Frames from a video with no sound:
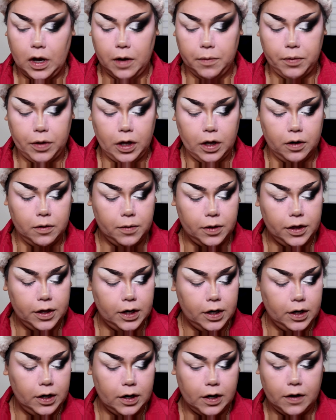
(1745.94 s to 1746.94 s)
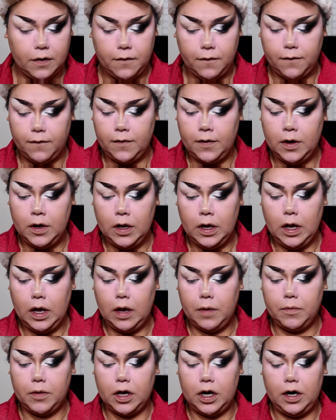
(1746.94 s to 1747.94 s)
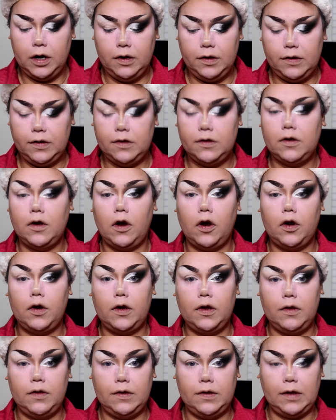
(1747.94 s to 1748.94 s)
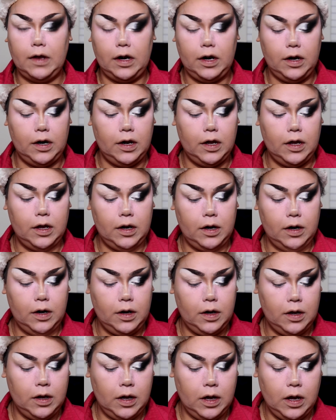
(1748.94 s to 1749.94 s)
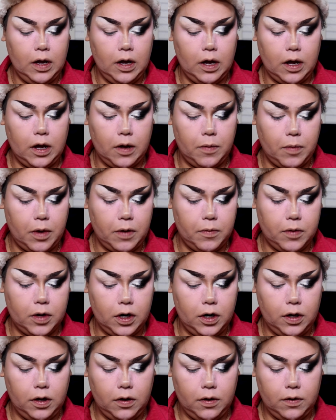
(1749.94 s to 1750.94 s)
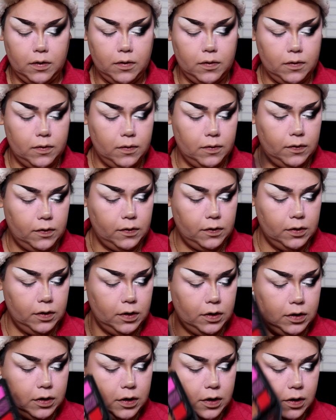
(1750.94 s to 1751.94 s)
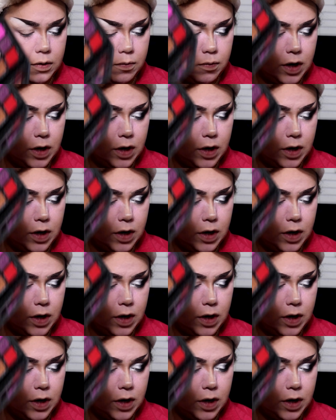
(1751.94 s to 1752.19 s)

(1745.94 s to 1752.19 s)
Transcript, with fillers: I played with it enough. I'm gonna start to set it in. Um, I'm gonna use the